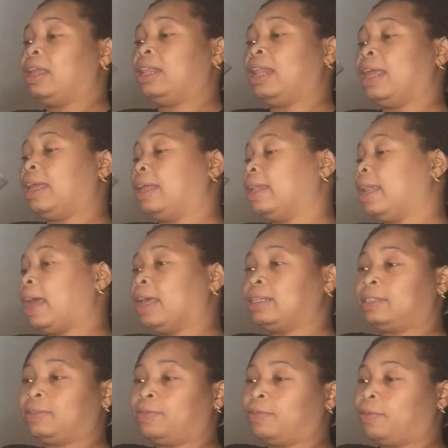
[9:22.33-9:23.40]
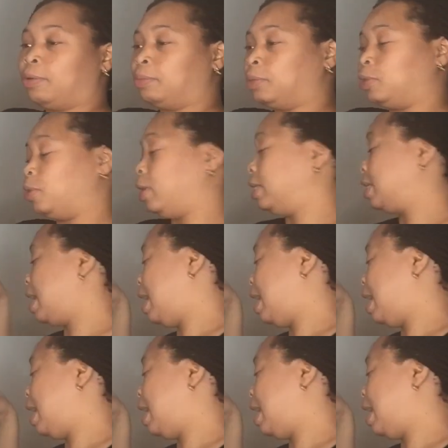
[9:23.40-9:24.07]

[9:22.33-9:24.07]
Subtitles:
a glass form so it